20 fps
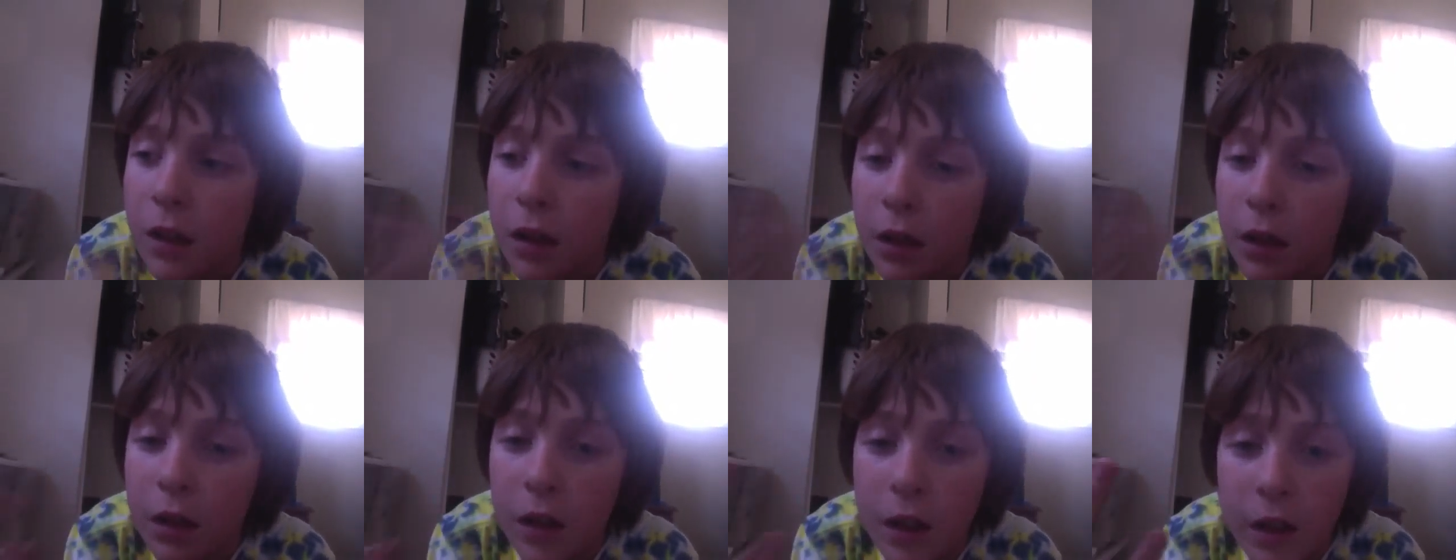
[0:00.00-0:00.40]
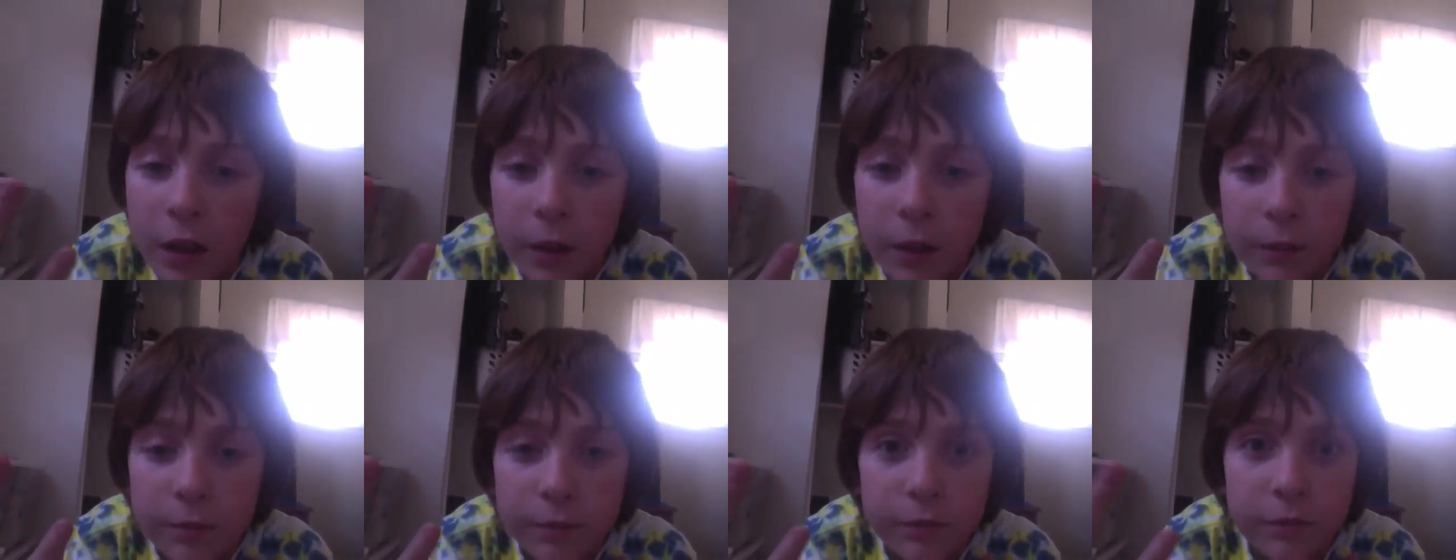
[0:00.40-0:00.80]

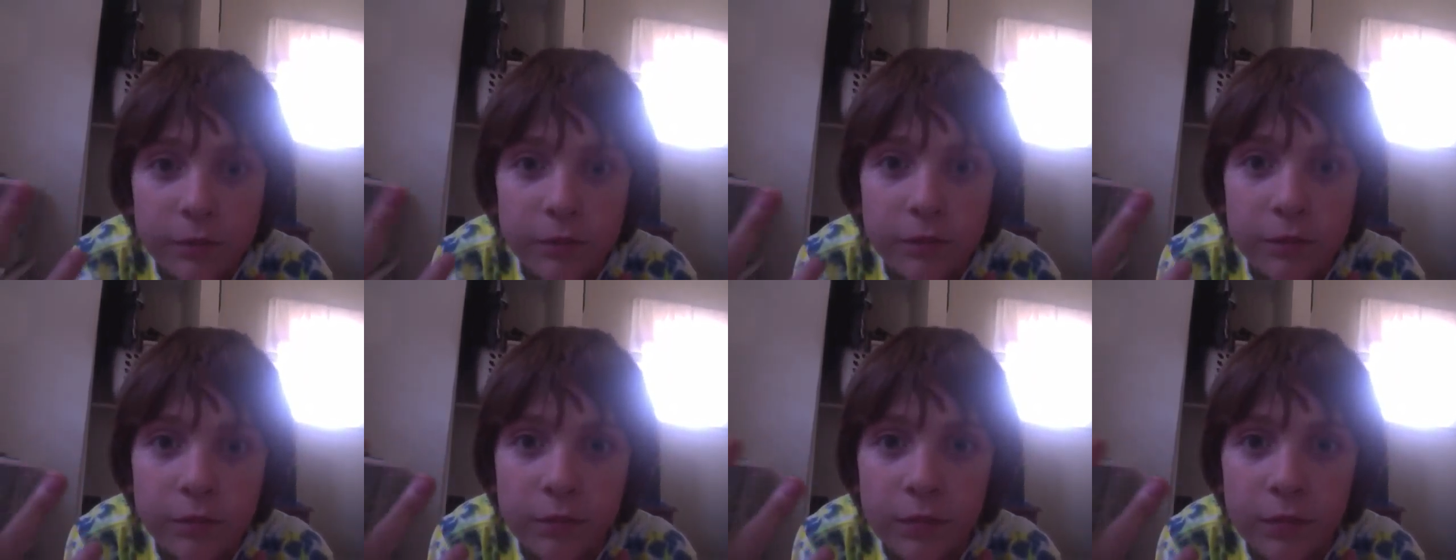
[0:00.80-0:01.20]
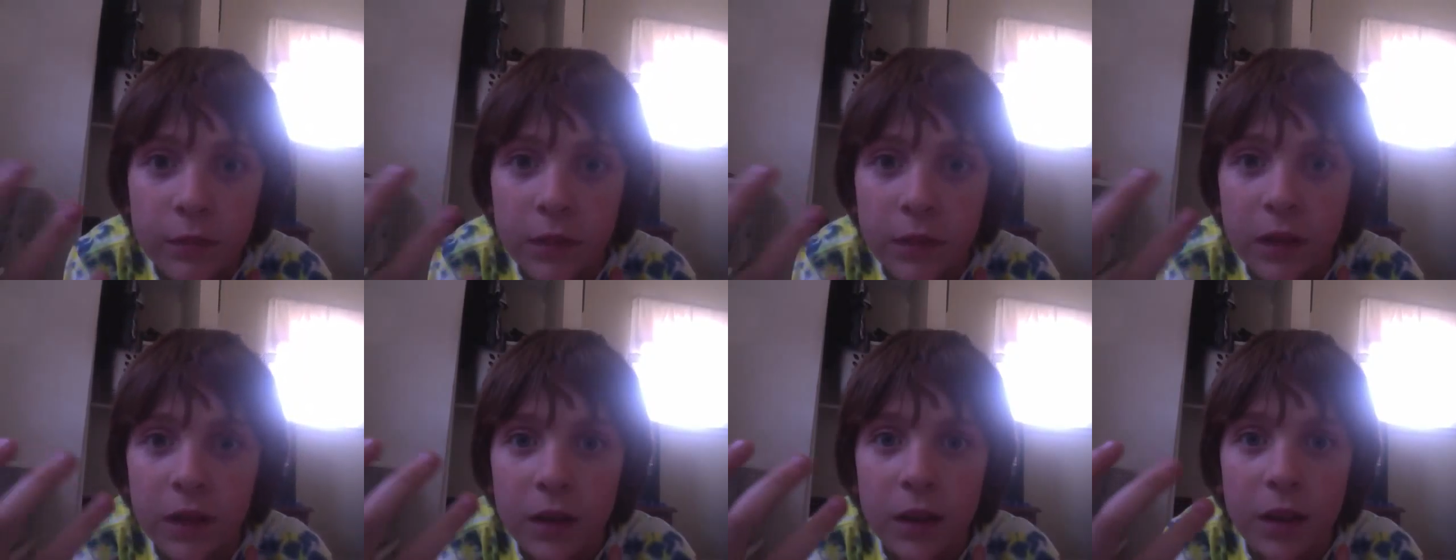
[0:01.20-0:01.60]

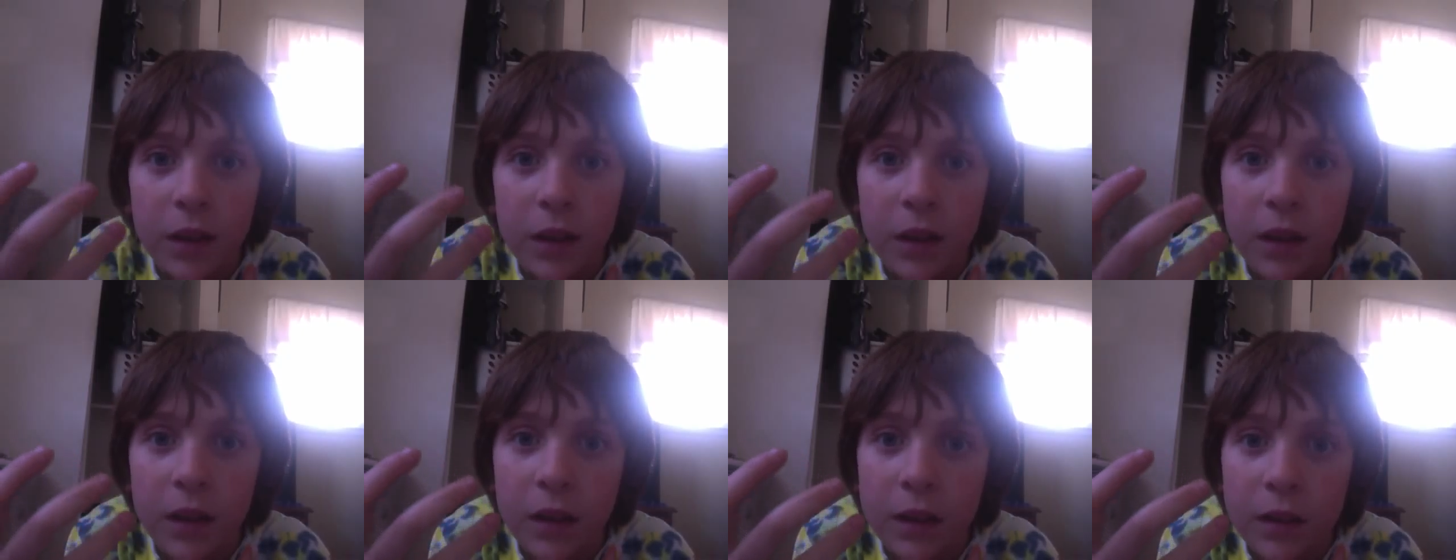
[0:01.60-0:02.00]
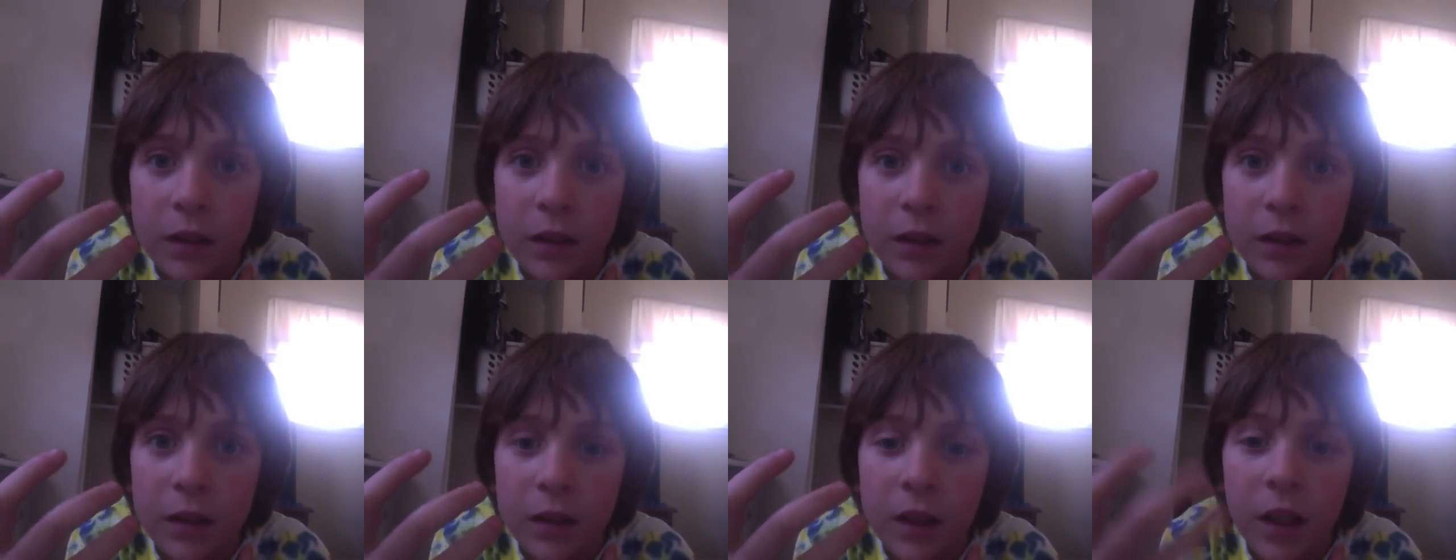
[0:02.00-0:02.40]
Um, uh,
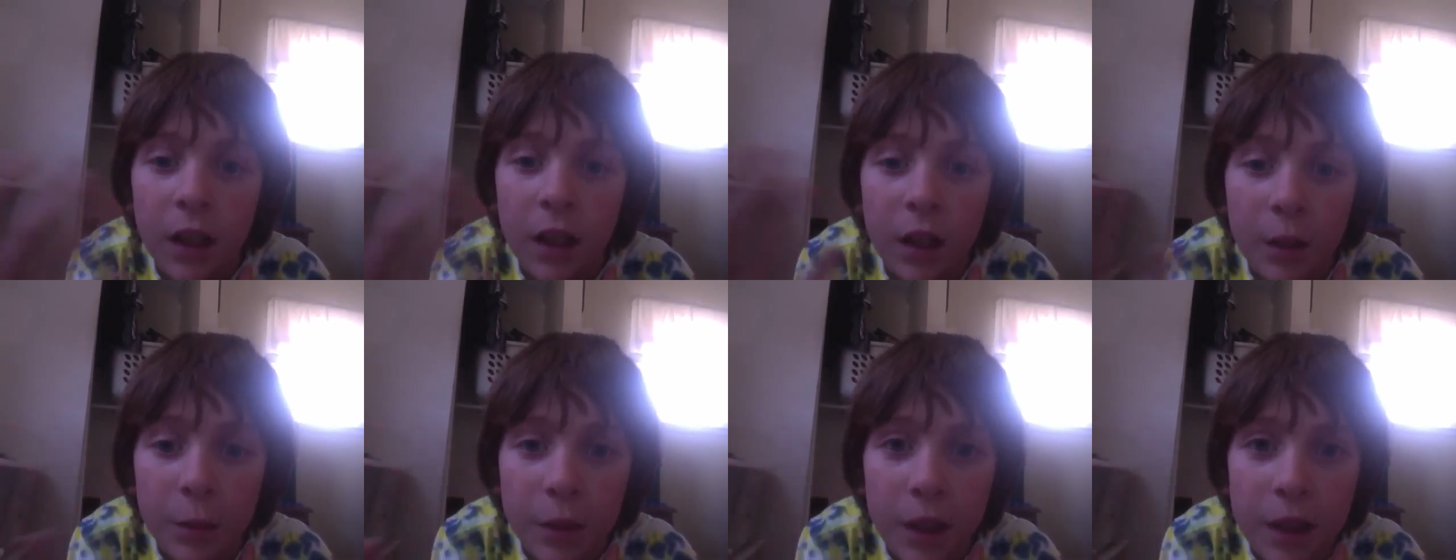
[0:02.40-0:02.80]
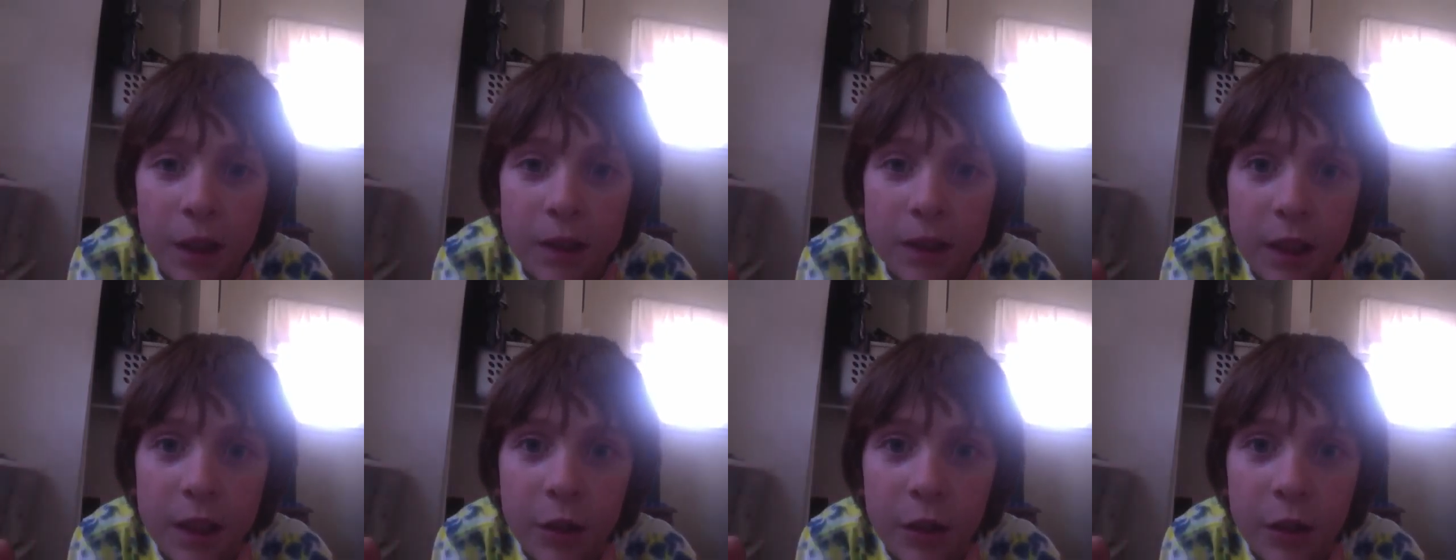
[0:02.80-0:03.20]
yeah, hope you
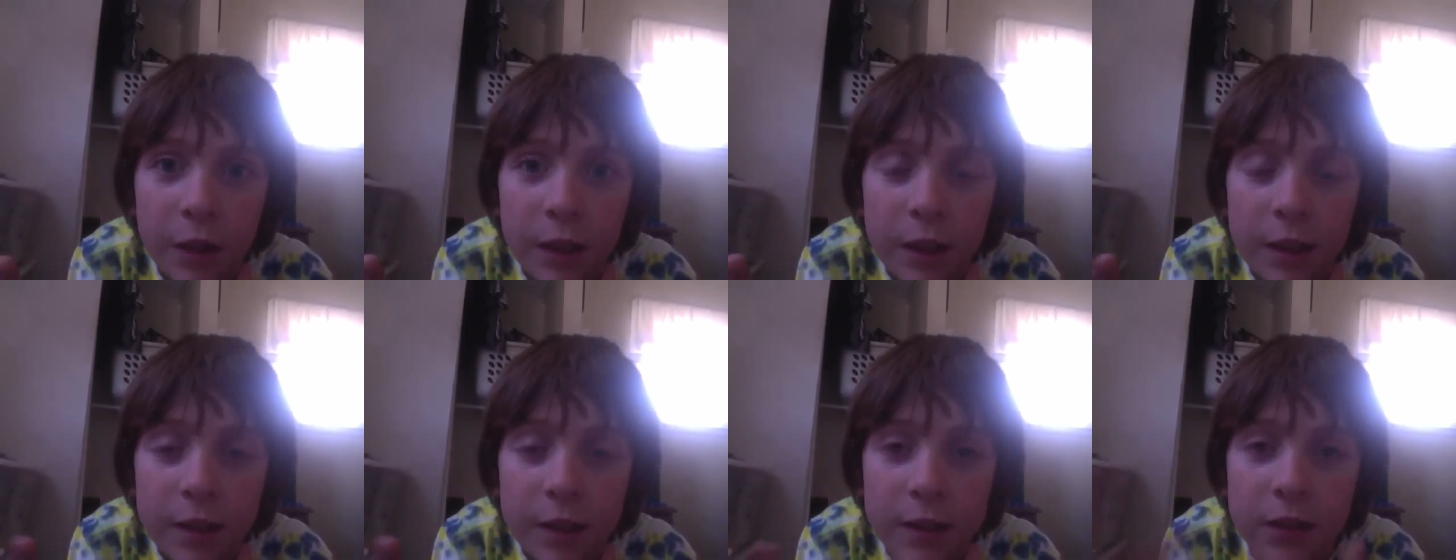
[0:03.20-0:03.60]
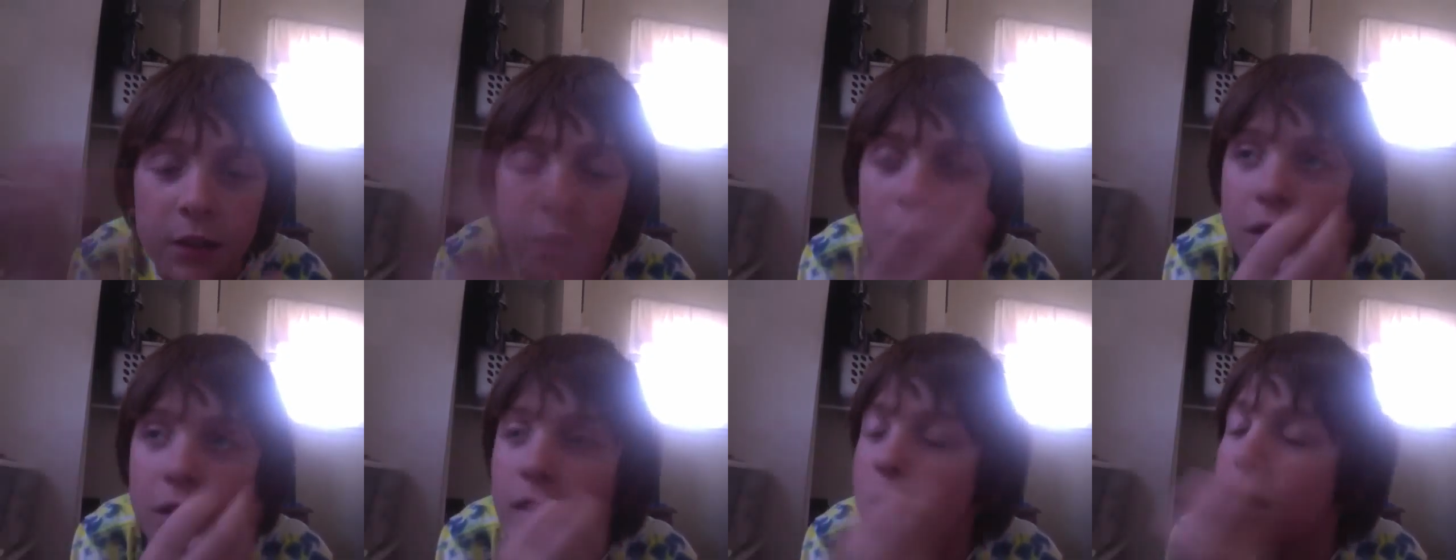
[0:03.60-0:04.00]
guys had a great
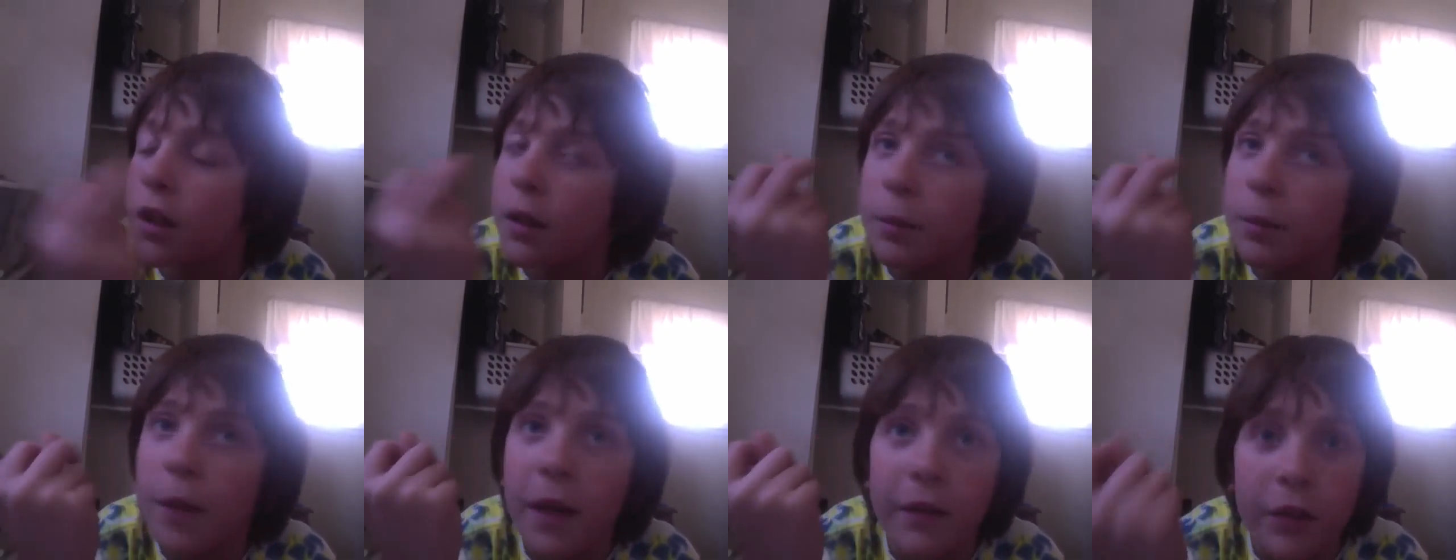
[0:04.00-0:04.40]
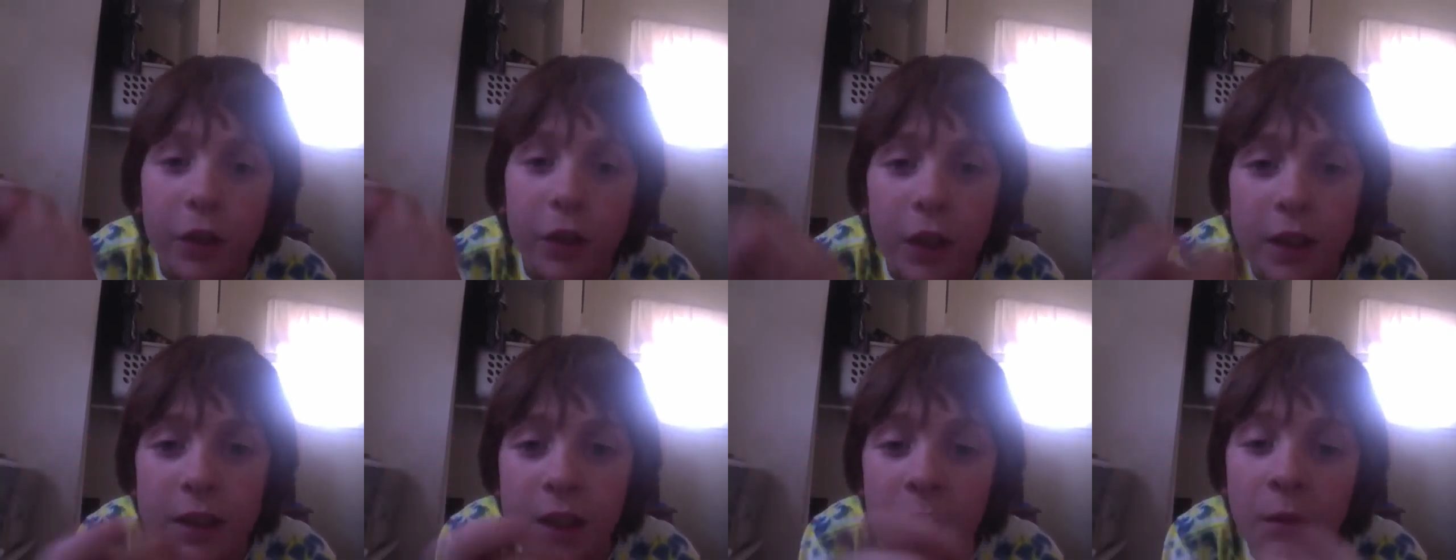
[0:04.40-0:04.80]
Easter. Um, have a
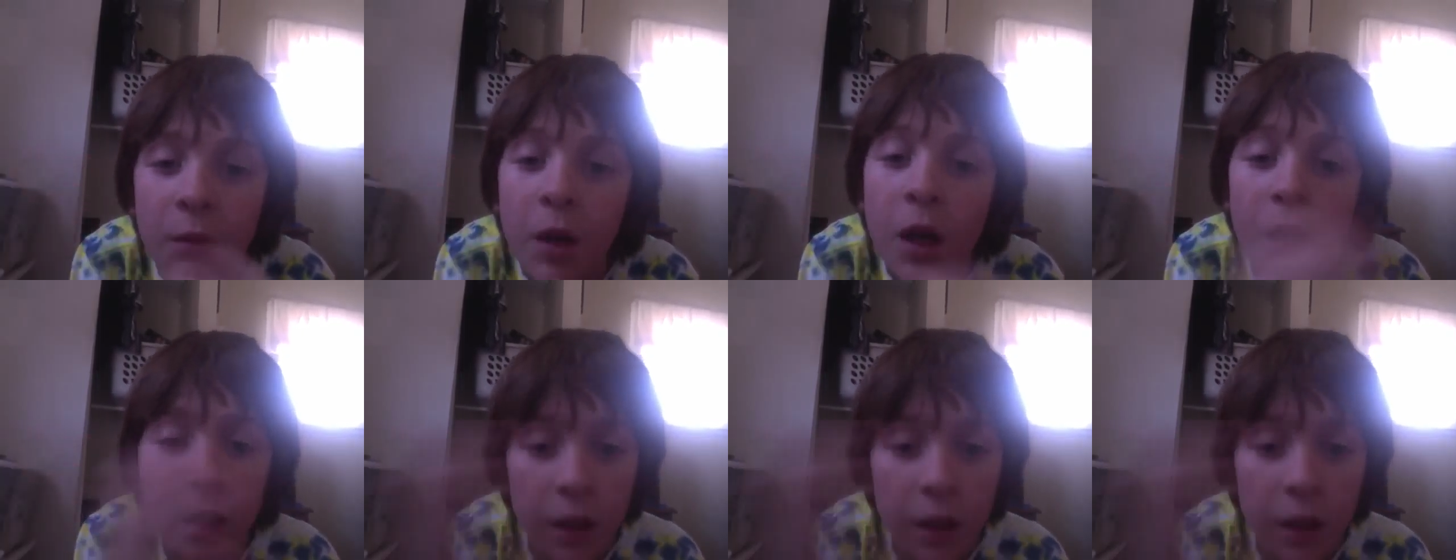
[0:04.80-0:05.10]
great time.